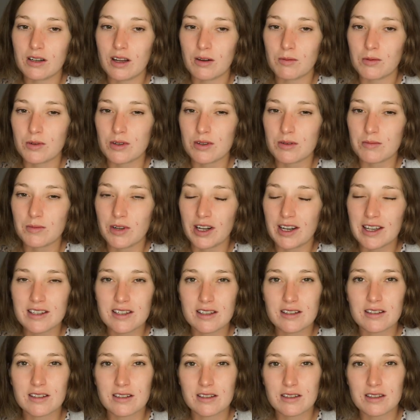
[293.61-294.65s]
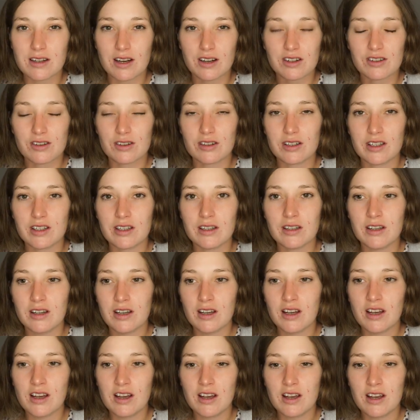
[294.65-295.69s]
I was molested sexually
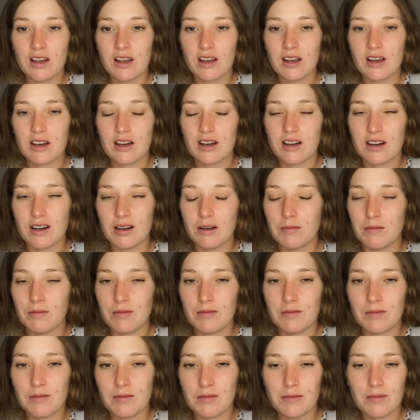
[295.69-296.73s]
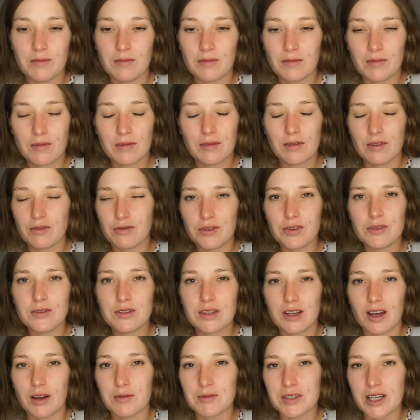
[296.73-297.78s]
a few
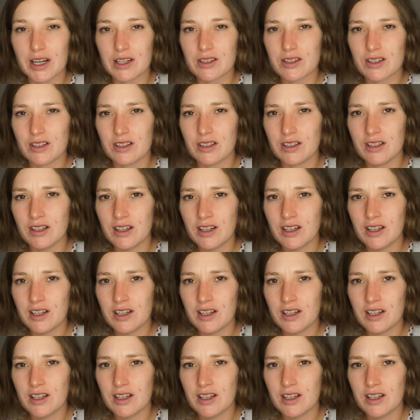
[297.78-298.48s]
times, actually,